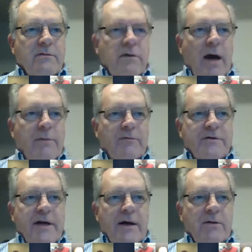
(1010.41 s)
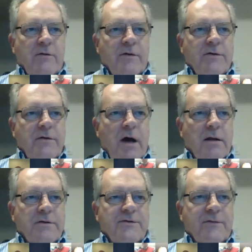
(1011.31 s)
Apple was down over $2
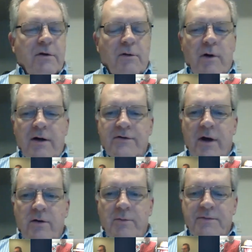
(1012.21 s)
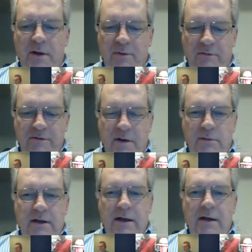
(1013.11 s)
for a little while, so I hope someone was able
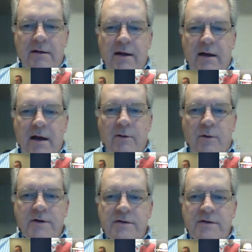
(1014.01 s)
to get into that. I wasn't.